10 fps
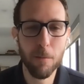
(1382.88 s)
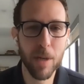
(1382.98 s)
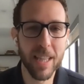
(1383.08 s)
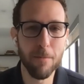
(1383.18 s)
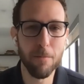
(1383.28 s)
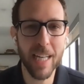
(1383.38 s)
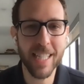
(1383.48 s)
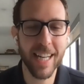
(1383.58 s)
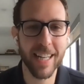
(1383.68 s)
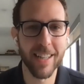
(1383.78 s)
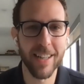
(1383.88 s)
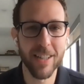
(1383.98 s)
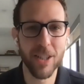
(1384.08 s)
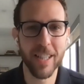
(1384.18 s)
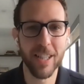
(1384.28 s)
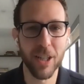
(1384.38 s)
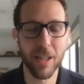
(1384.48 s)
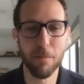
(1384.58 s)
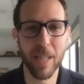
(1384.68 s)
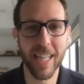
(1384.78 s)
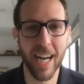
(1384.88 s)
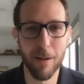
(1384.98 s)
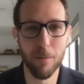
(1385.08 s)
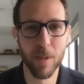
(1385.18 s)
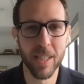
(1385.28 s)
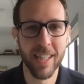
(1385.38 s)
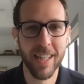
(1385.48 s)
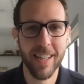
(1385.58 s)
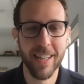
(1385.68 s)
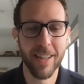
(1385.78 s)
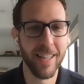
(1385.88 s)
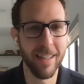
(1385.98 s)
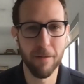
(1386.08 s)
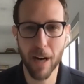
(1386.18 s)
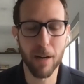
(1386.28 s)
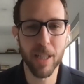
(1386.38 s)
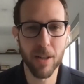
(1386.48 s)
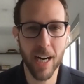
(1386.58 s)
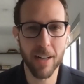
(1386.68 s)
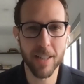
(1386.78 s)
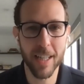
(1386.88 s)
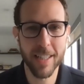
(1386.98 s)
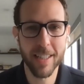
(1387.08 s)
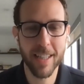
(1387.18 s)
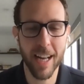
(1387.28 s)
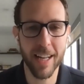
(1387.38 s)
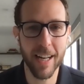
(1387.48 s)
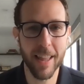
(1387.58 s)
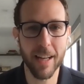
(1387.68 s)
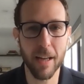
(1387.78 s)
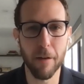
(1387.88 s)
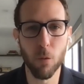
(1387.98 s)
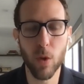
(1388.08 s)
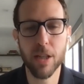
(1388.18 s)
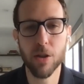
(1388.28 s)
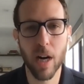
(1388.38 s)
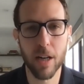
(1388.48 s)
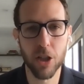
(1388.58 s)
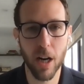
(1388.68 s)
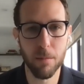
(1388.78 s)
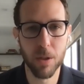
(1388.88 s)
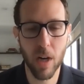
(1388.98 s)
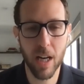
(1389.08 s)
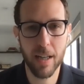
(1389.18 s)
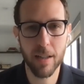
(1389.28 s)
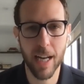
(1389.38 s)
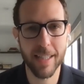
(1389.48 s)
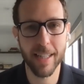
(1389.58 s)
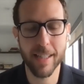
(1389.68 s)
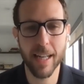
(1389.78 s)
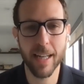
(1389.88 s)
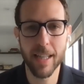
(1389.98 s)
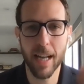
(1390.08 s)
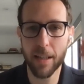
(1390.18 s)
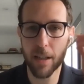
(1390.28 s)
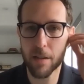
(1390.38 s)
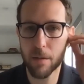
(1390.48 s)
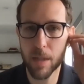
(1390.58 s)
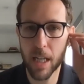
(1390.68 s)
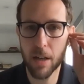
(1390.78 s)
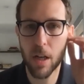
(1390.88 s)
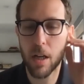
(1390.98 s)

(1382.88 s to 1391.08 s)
But the best technology just becomes the environment around us. And I think if we do our jobs well, as I said, 10 years from now,